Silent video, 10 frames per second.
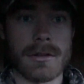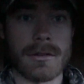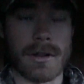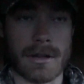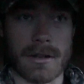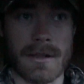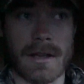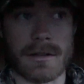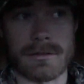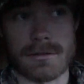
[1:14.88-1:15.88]
I got
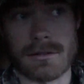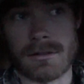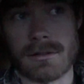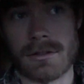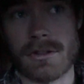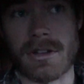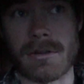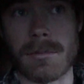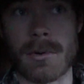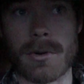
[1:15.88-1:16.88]
that
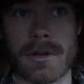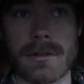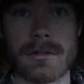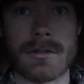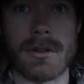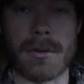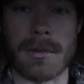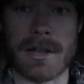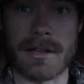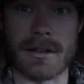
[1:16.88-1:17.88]
6-point on my
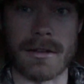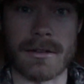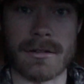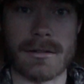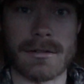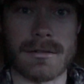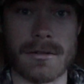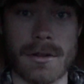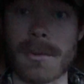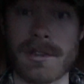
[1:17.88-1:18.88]
hit list
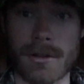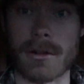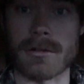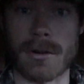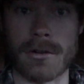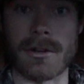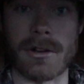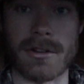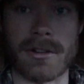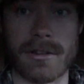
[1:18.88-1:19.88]
that we saw
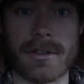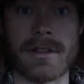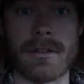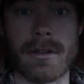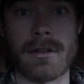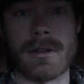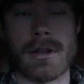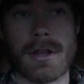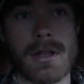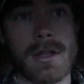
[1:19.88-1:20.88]
earlier in the season.
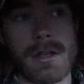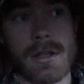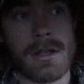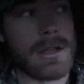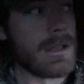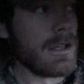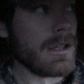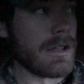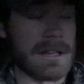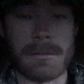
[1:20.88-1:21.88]

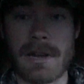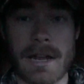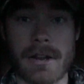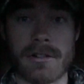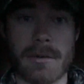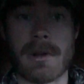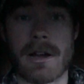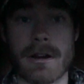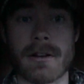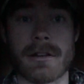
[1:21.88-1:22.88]
He's been hanging around my
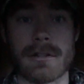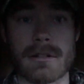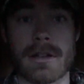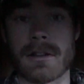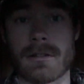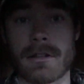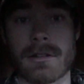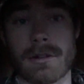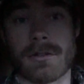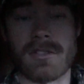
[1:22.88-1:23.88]
area lately,
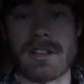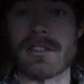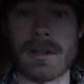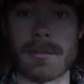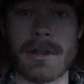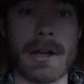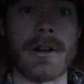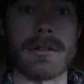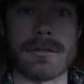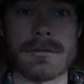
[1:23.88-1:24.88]
so if he steps
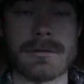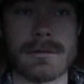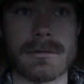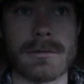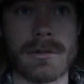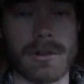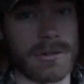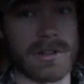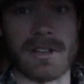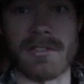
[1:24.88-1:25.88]
out,
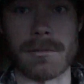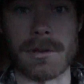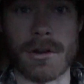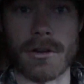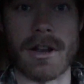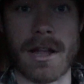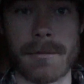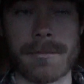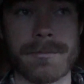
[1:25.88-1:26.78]
certainly give him a dirt nap.